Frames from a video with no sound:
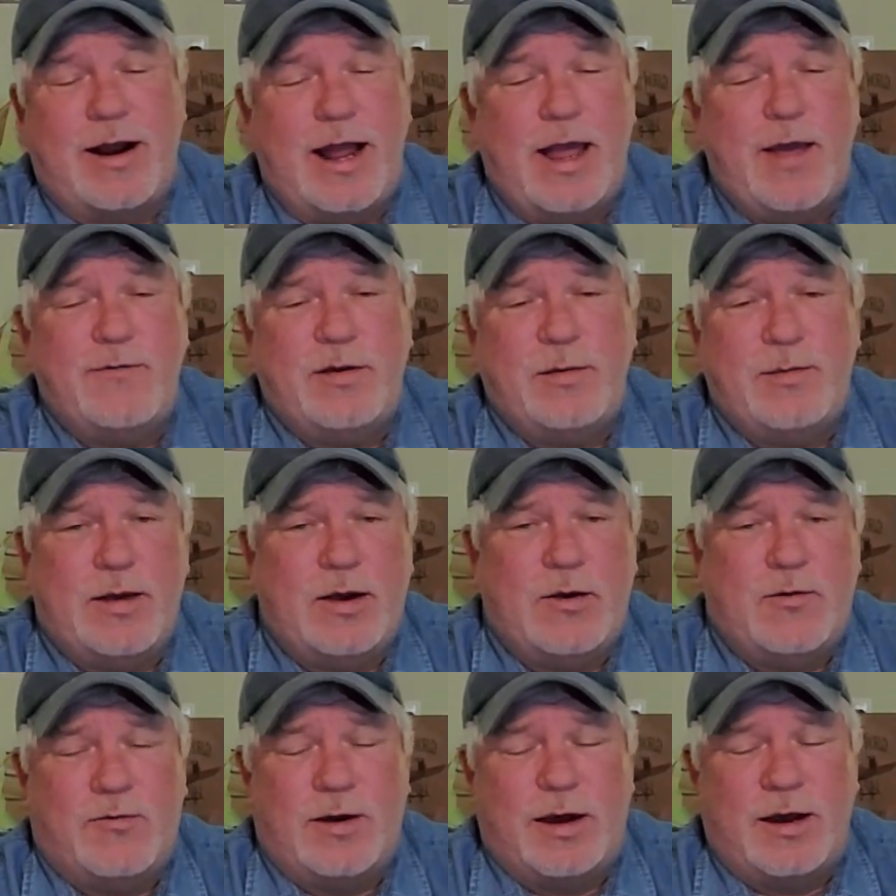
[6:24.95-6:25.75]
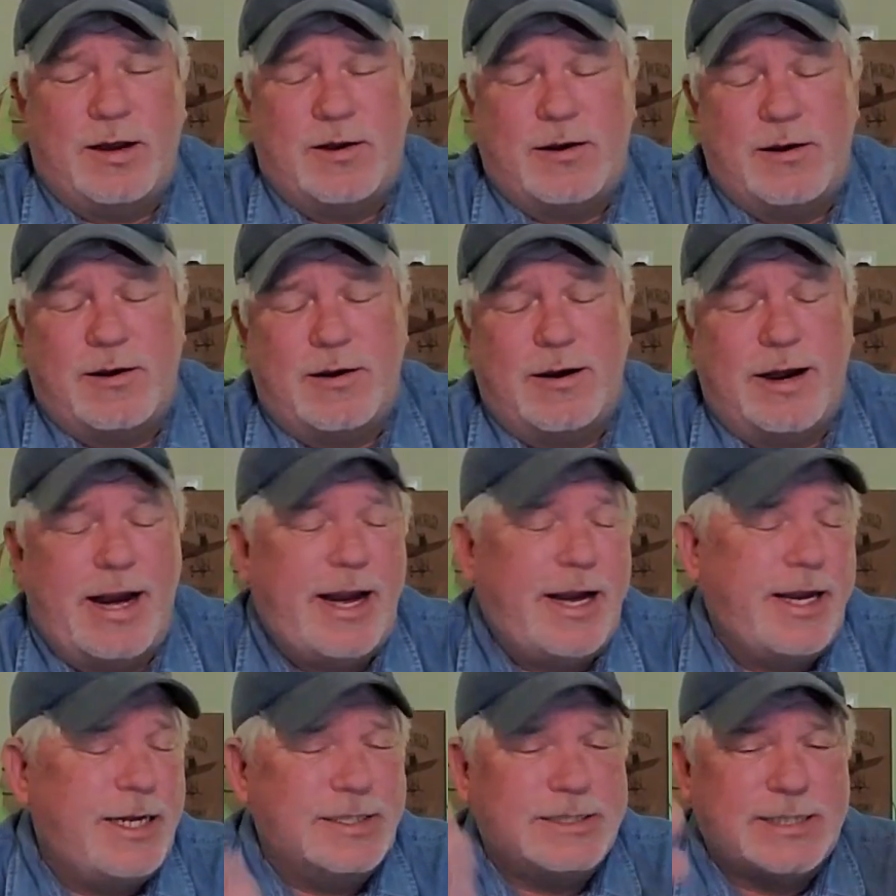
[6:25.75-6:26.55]
heavy metal rocker,
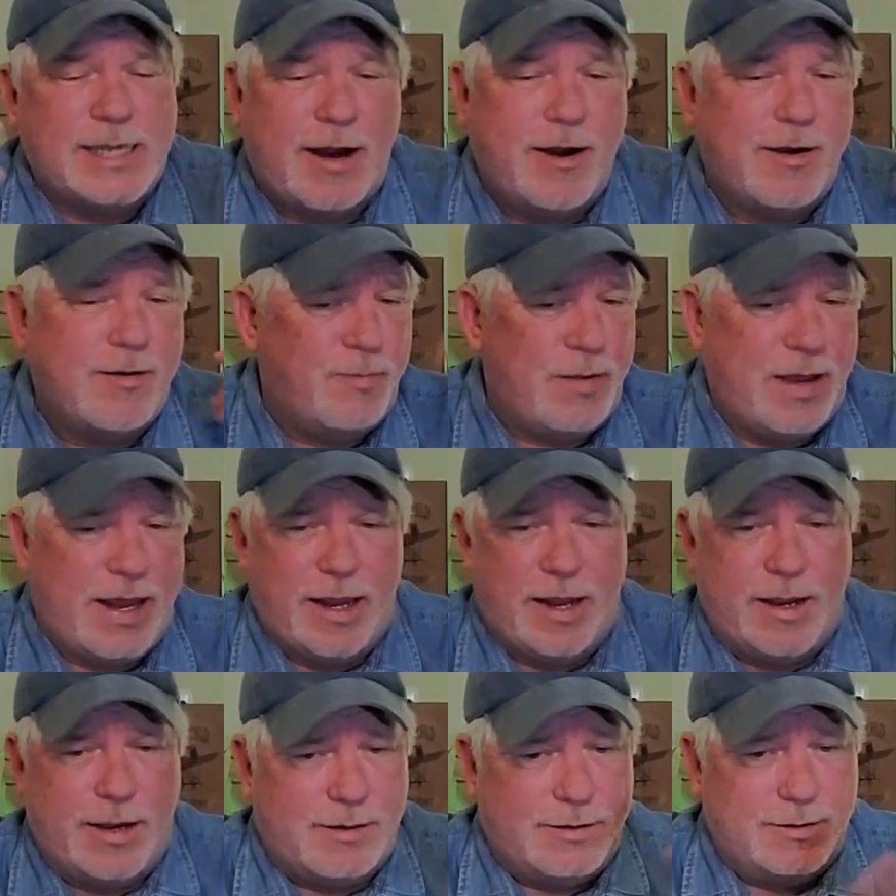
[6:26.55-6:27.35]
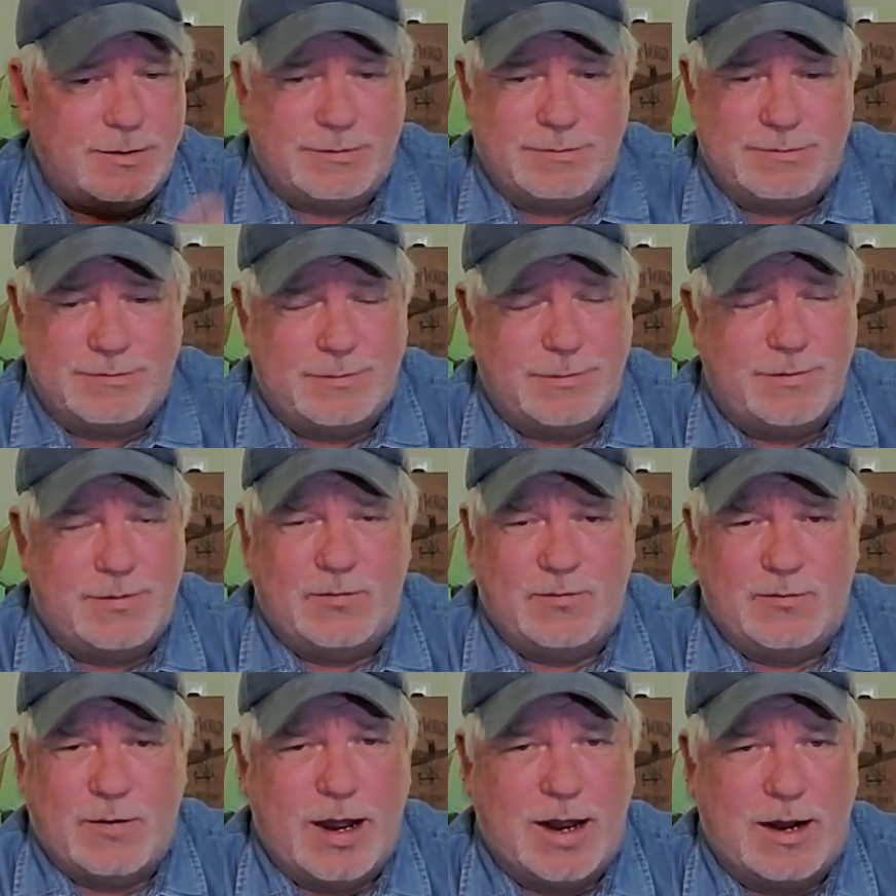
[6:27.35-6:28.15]
80s hair band
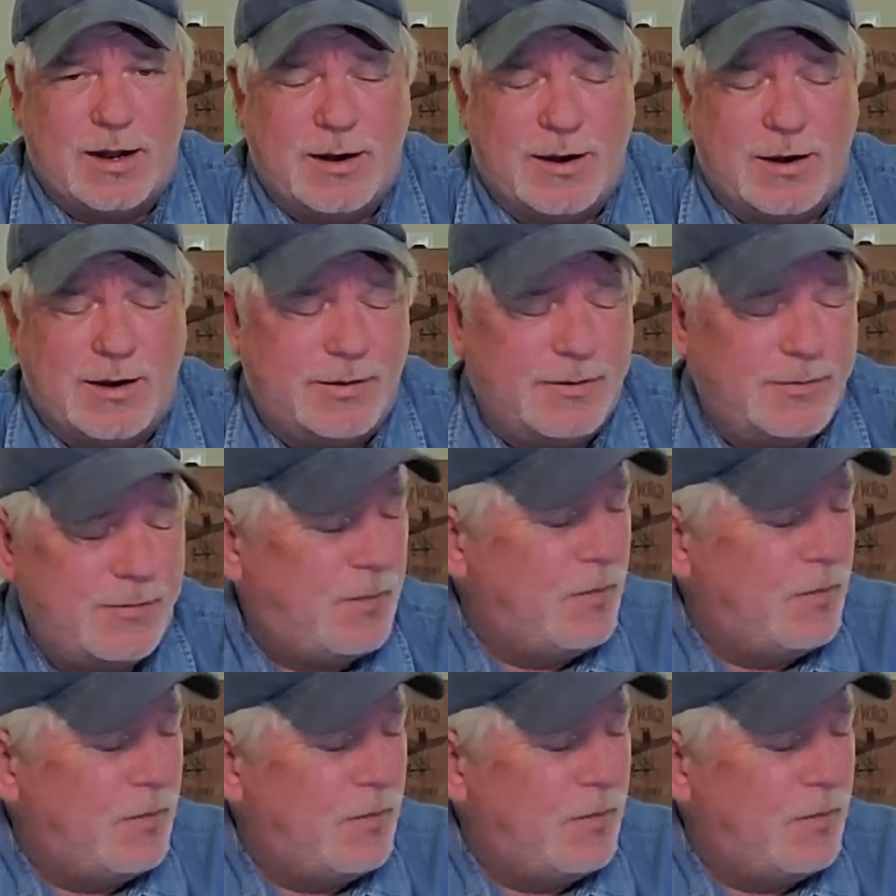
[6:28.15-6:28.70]
rocker.